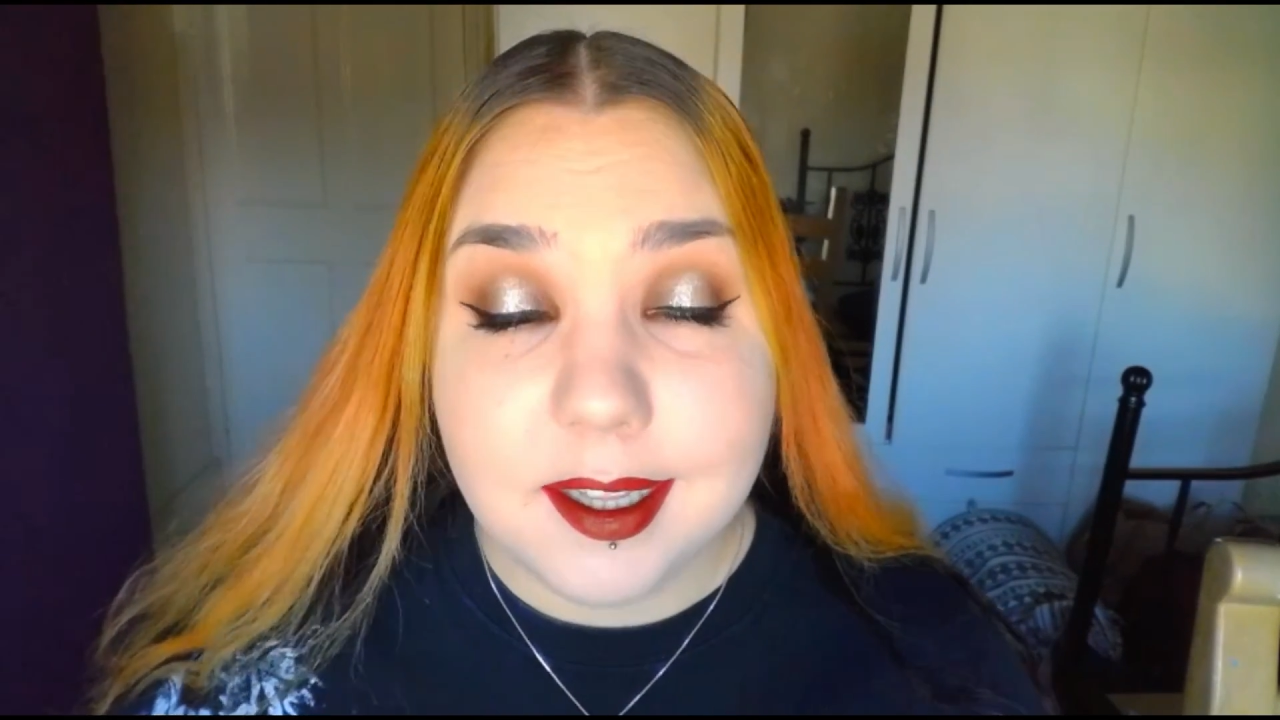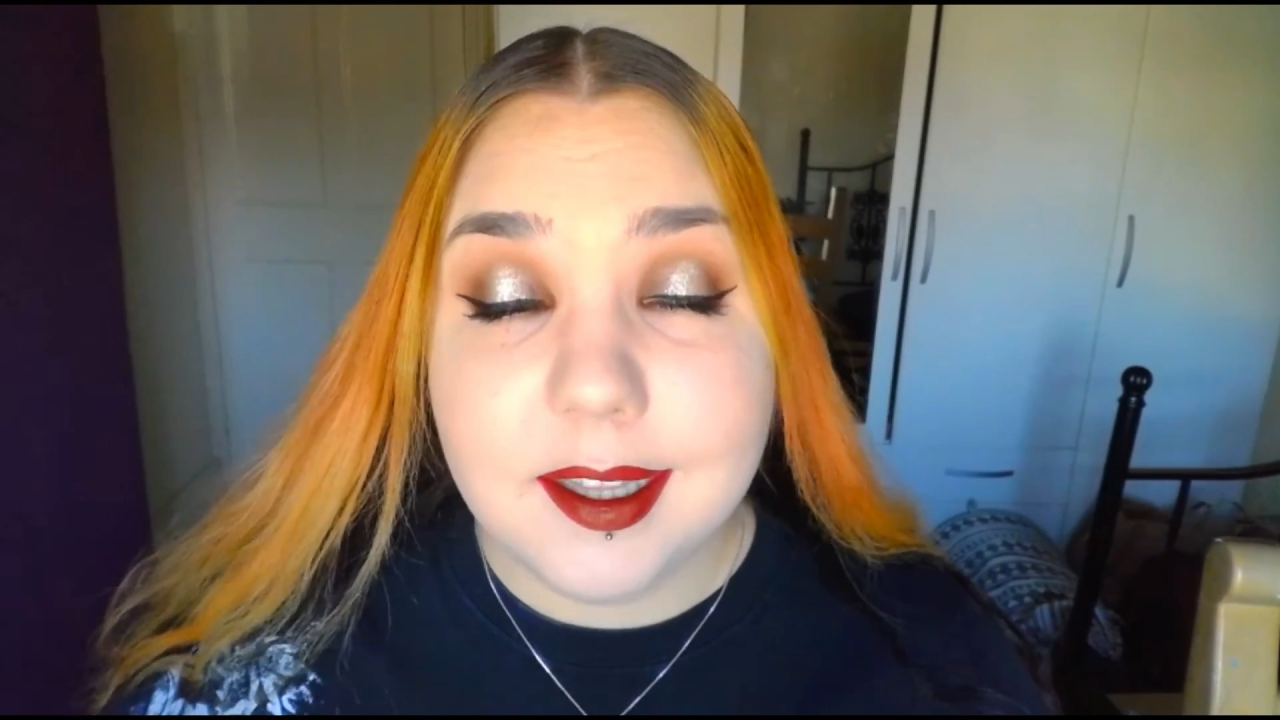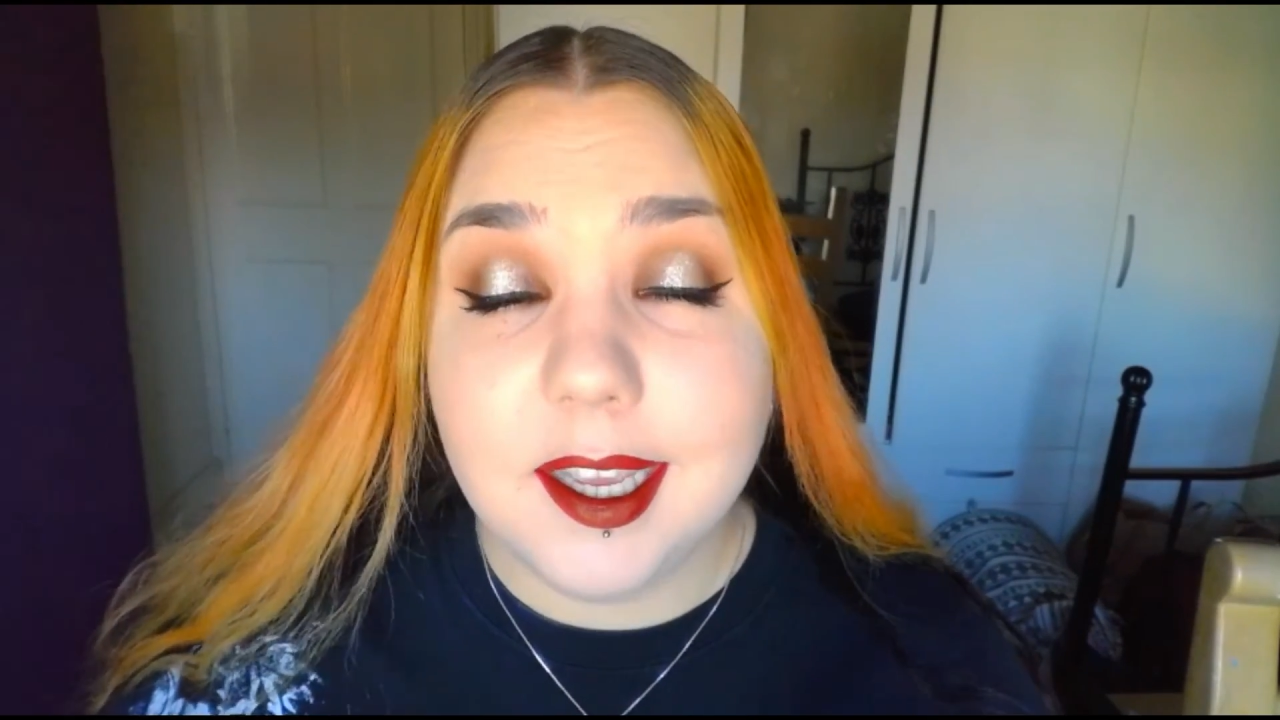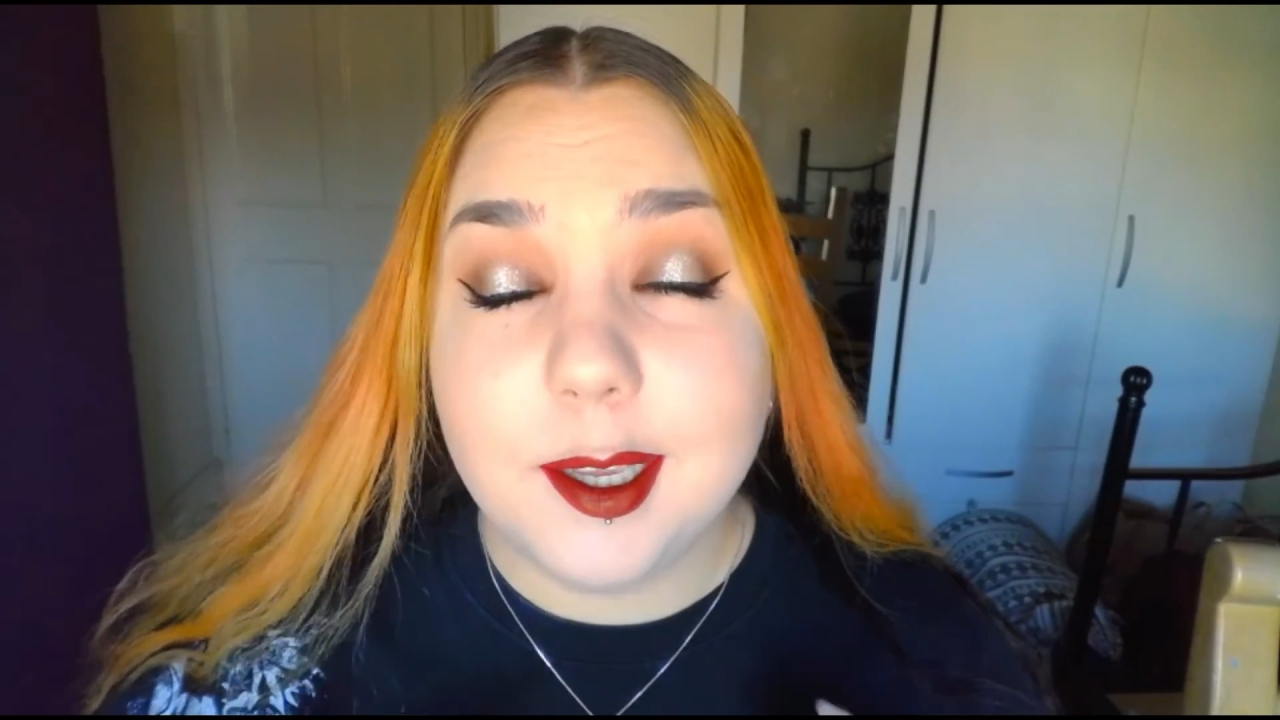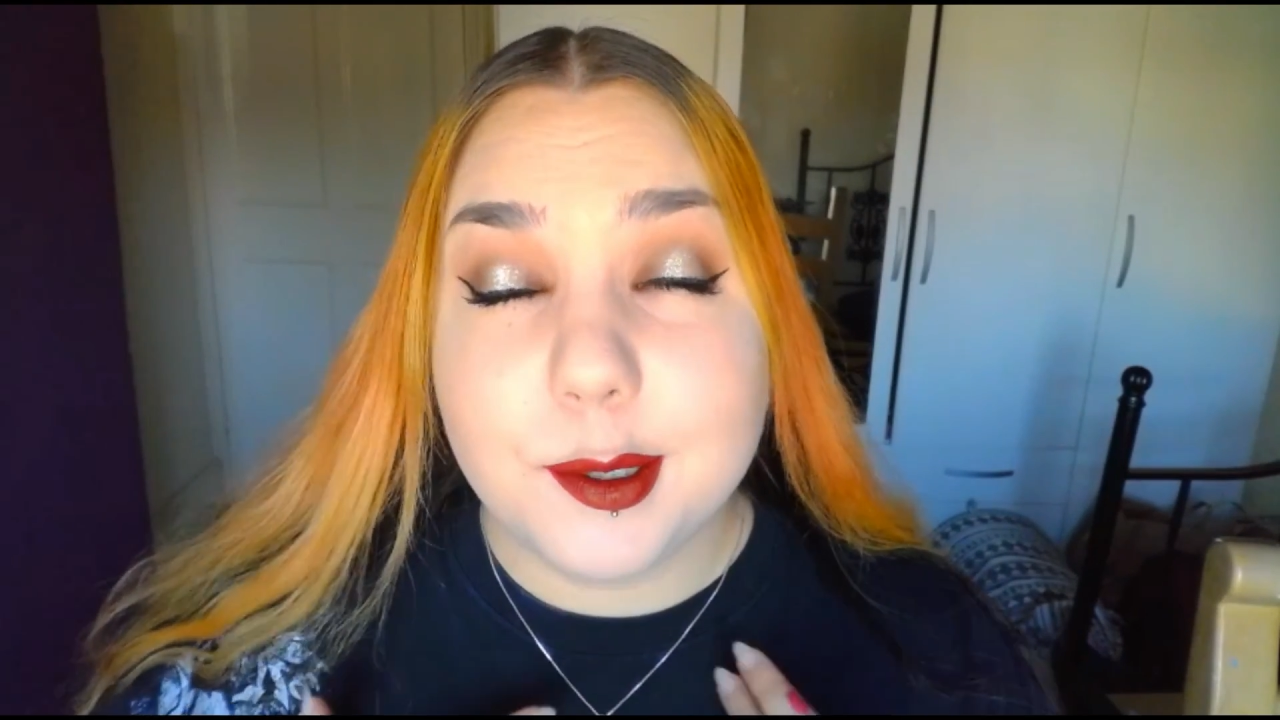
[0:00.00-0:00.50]

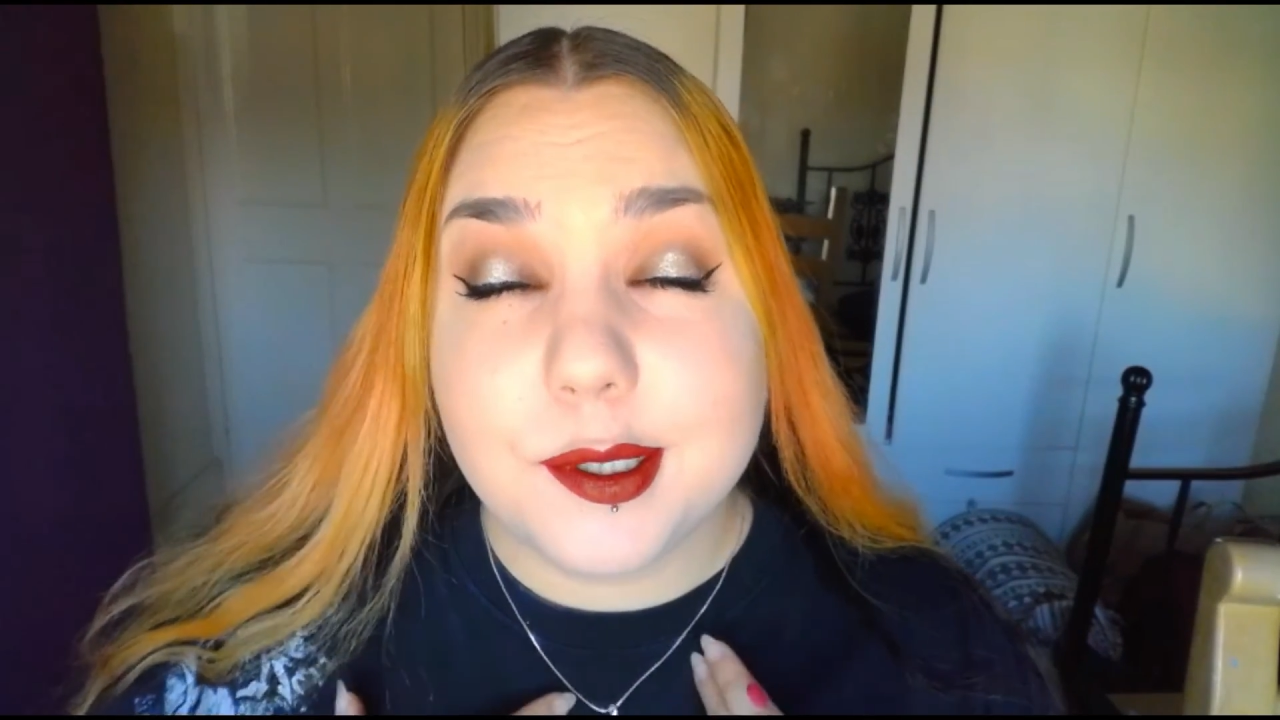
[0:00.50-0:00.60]
thank you